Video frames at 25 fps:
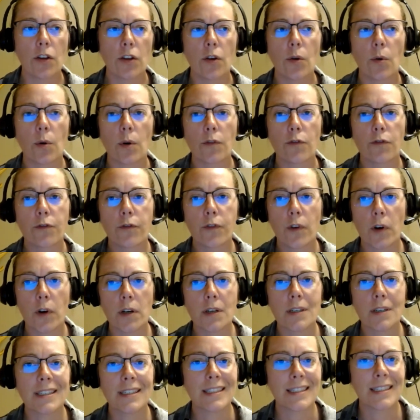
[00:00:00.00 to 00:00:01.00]
Your
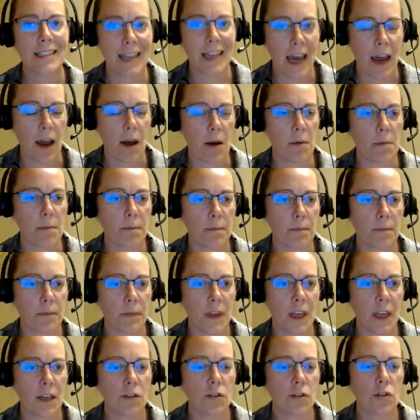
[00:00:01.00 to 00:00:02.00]
first step
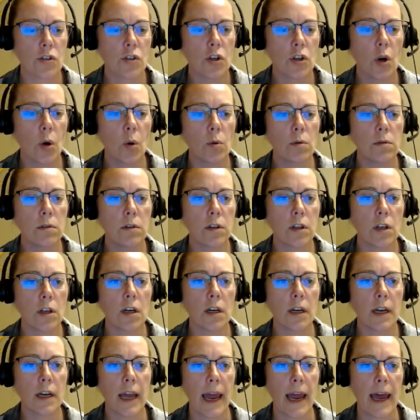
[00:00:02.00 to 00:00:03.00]
is to go
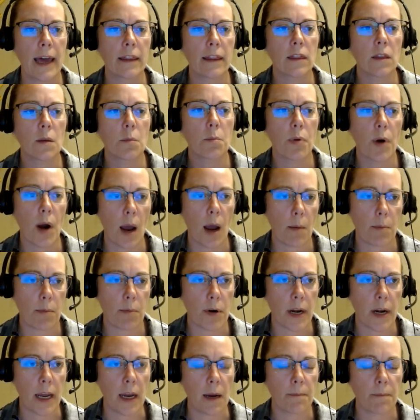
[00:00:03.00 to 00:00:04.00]
look at the
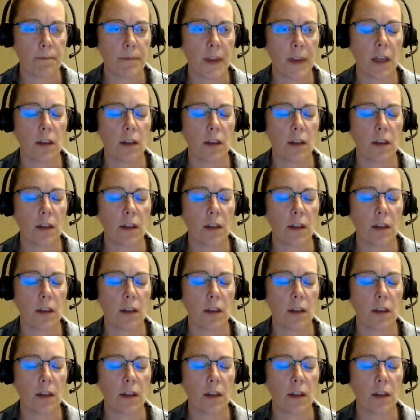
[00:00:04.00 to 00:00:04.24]
property.